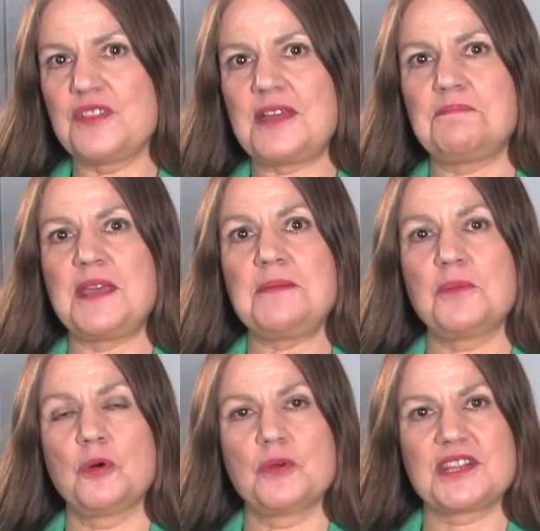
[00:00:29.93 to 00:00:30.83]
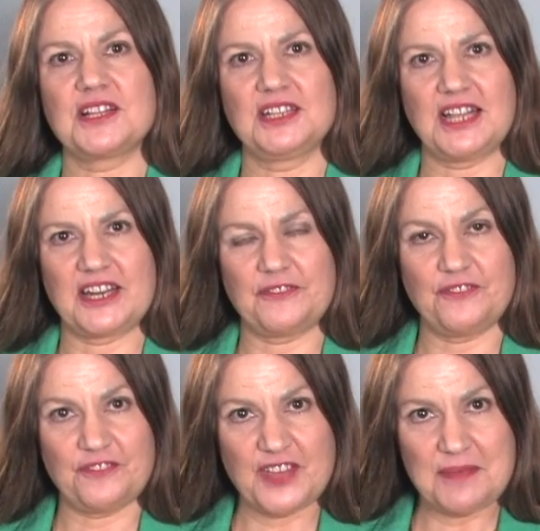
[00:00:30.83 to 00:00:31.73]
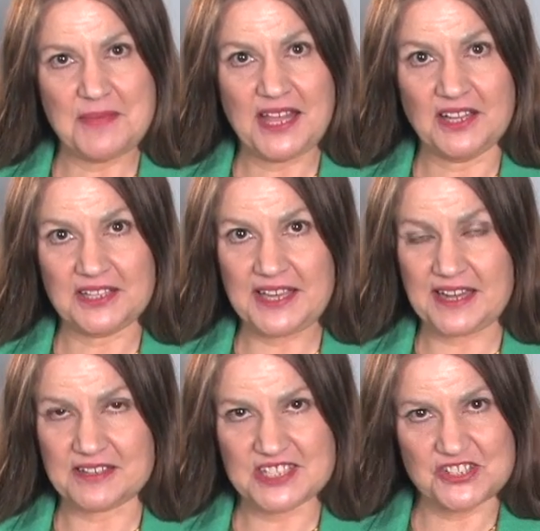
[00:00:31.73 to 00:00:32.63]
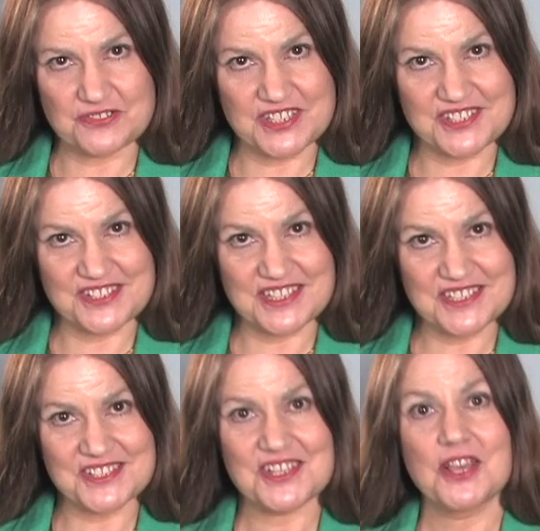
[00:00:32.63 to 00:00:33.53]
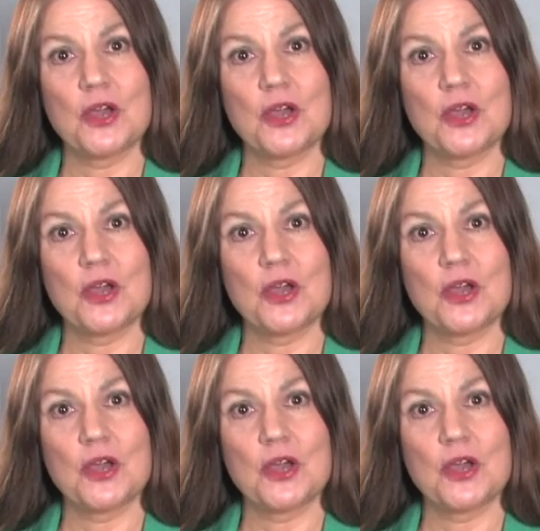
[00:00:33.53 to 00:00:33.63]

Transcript: that people with a lot of female characteristics,